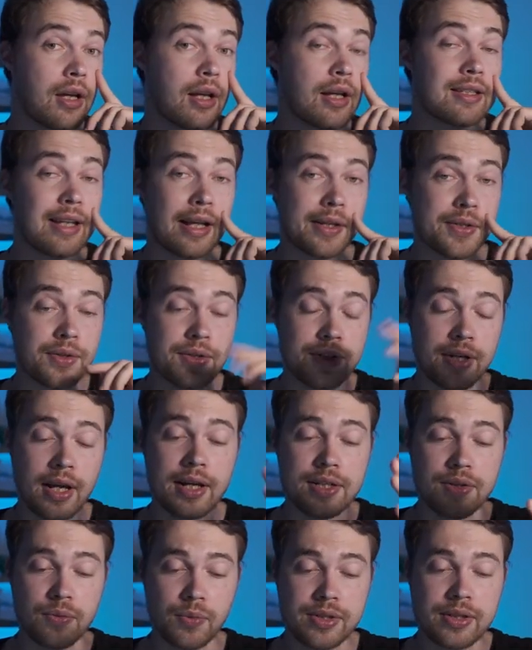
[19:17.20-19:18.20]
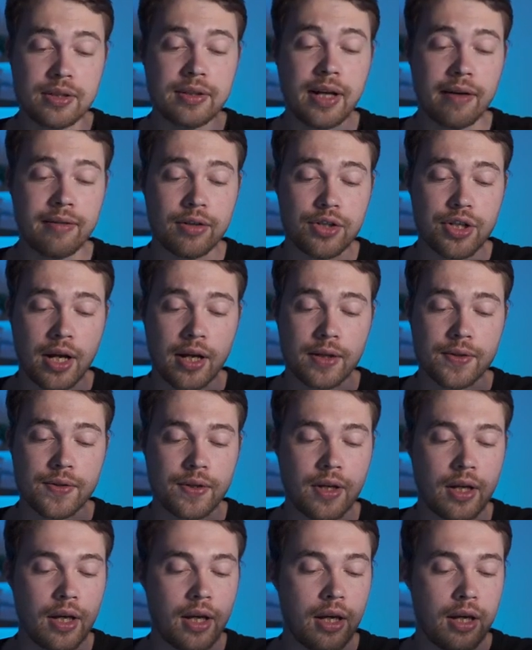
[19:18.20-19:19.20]
The answer is yes, we still have a chance.
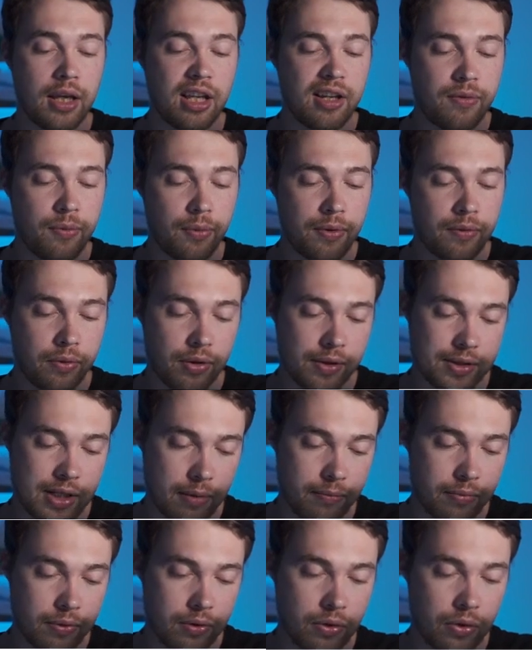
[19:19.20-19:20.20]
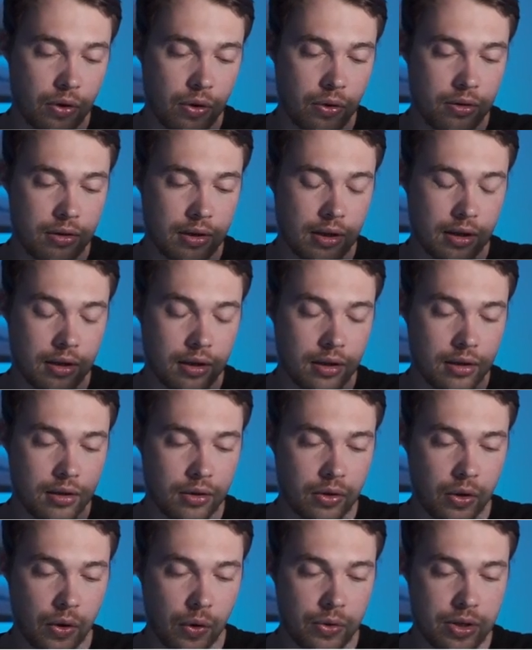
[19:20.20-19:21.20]
If we, for example,
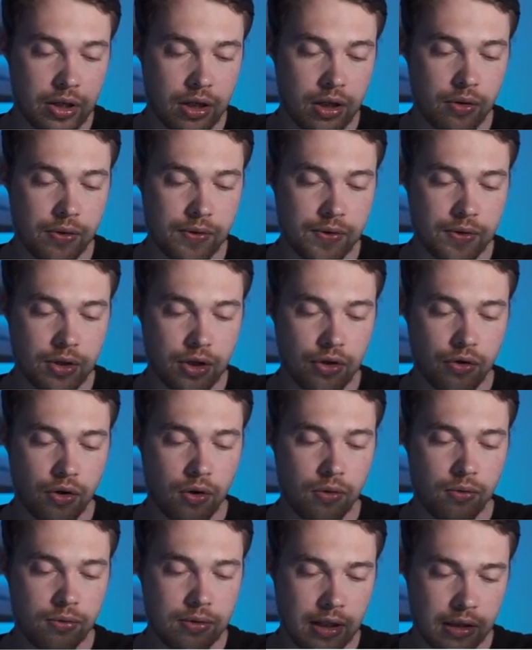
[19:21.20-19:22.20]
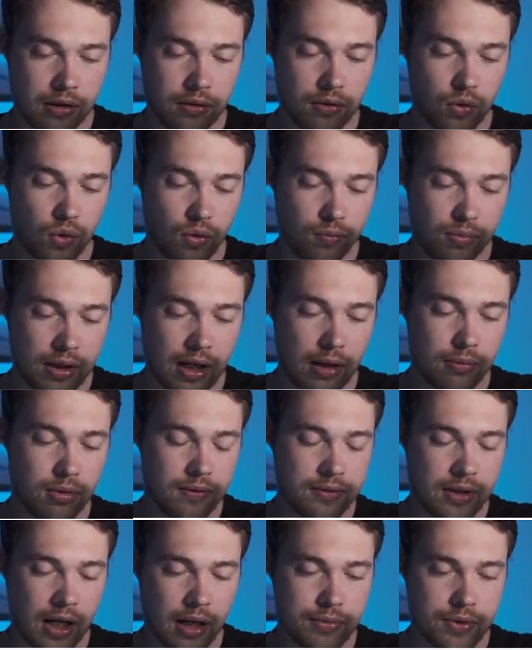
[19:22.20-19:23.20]
go here on 0, then loop a couple
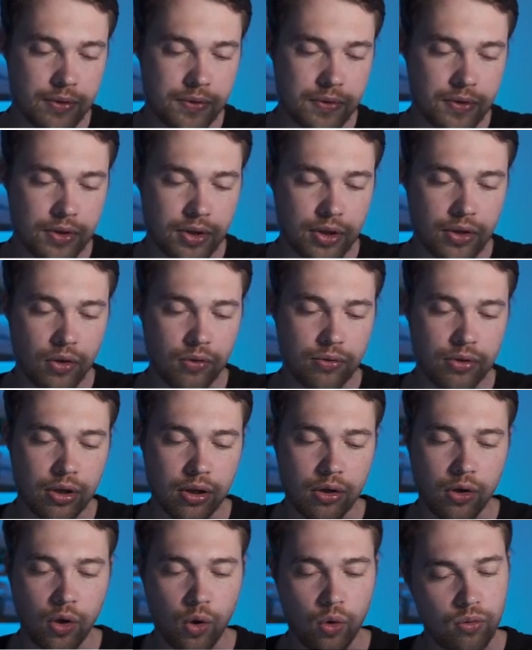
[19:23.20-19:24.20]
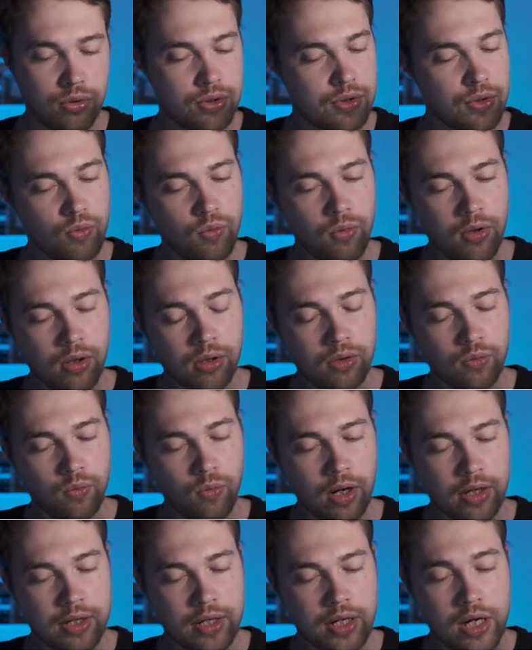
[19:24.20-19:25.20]
of times on 0, then go to on
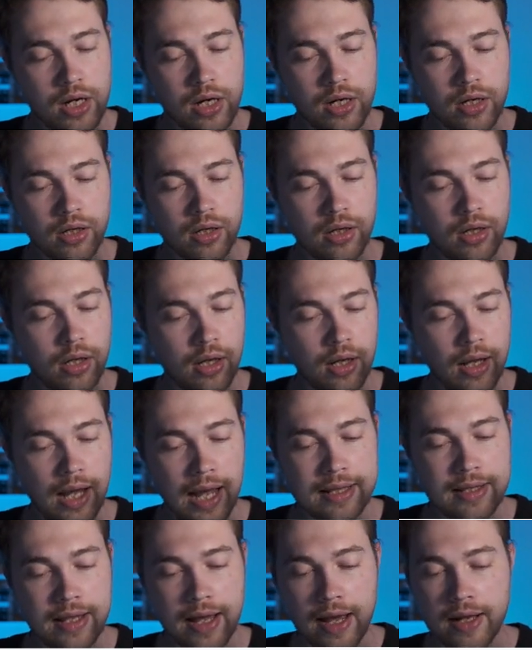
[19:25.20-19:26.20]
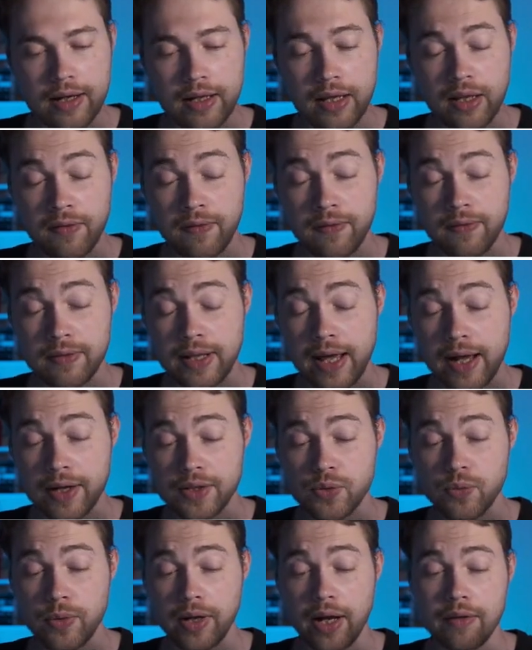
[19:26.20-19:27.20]
1 here, and then if
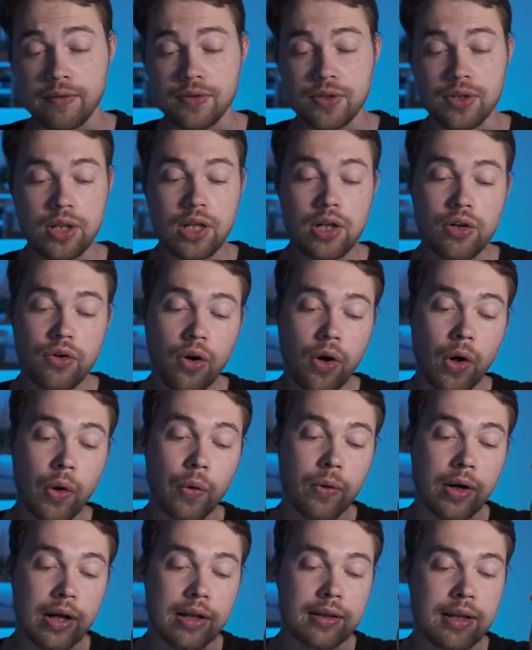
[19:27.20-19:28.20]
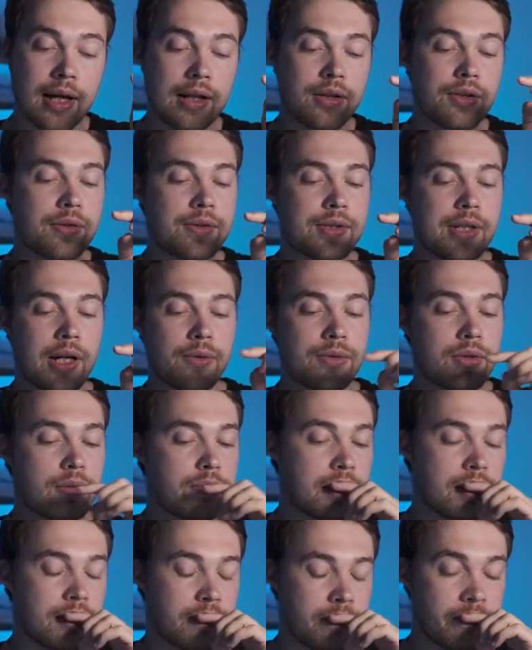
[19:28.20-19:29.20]
next we have 0, and that turns out to
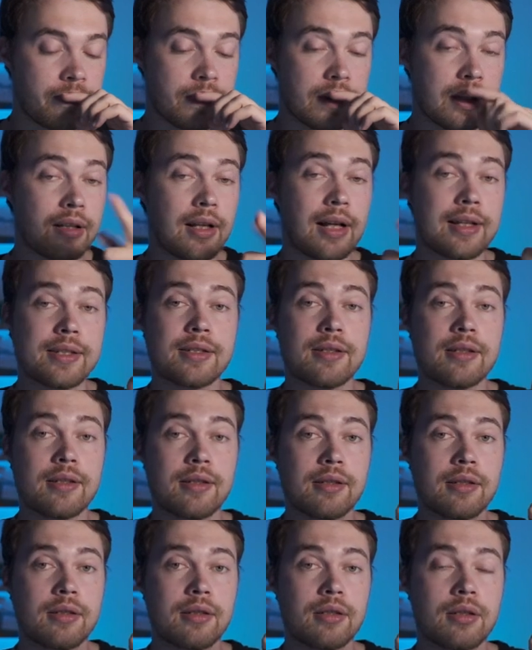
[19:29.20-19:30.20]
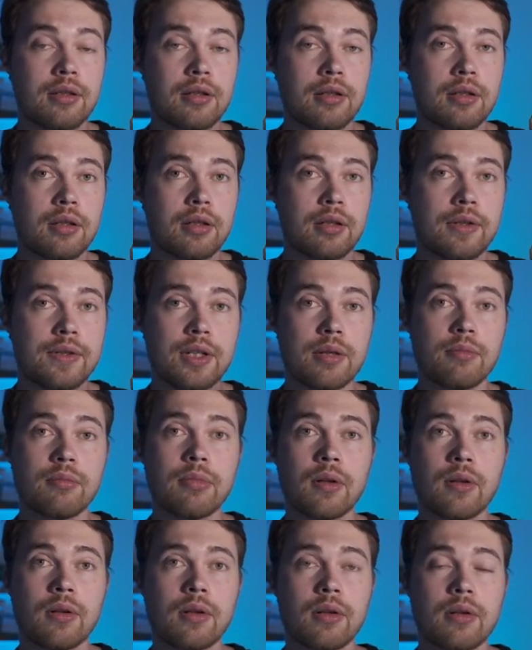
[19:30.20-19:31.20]
be the last
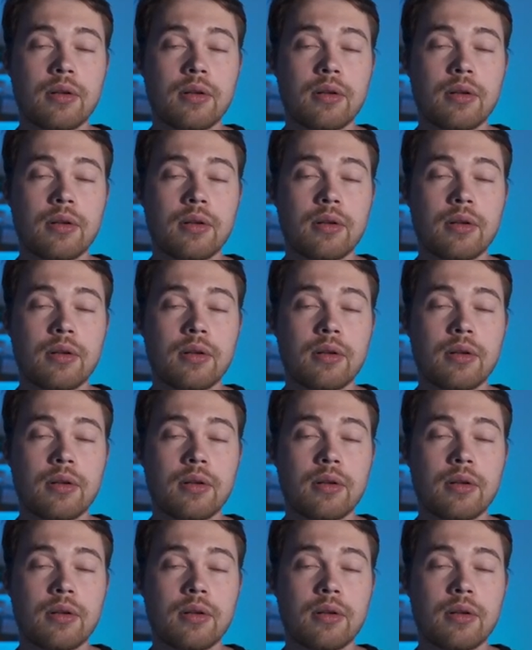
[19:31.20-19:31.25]
symbol.